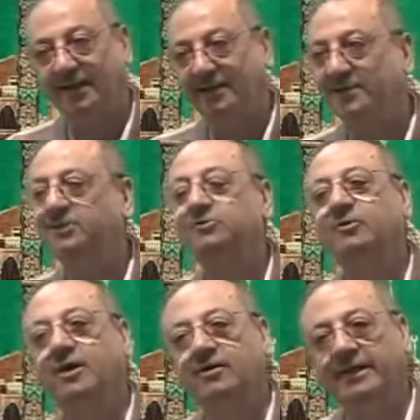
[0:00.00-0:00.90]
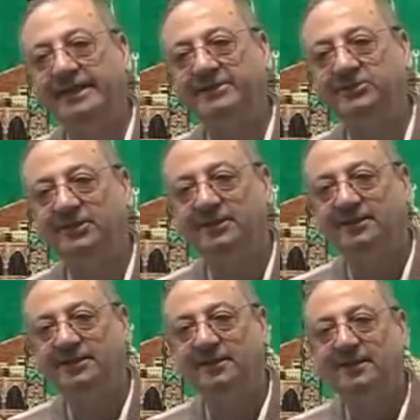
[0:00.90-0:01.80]
This is very easy
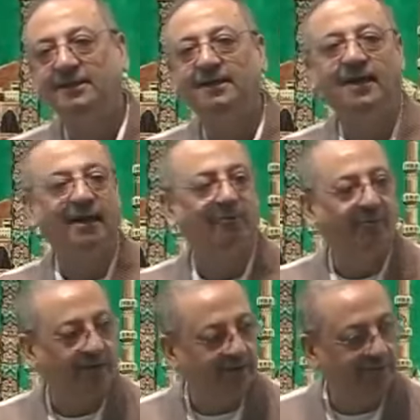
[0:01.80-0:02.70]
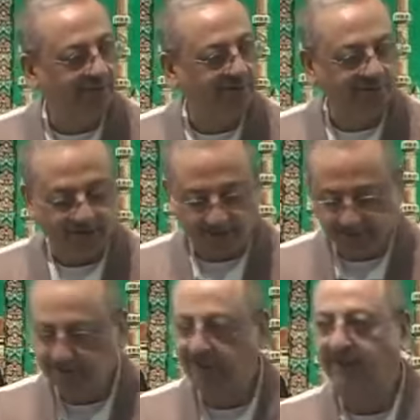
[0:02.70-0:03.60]
and very interesting
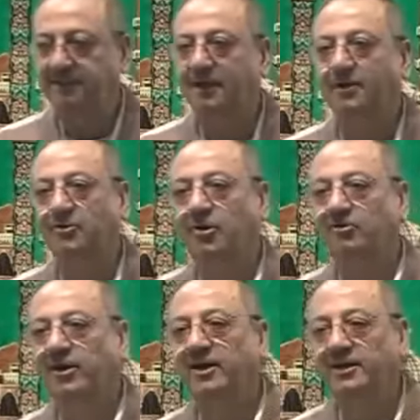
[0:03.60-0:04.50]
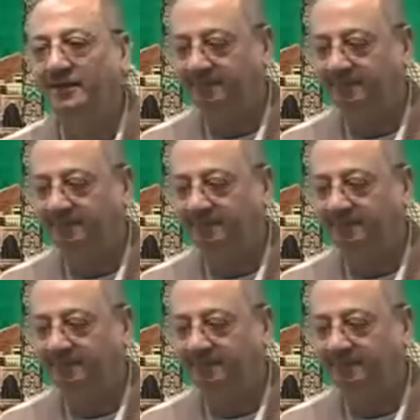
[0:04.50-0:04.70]
exercise. Are you all ready?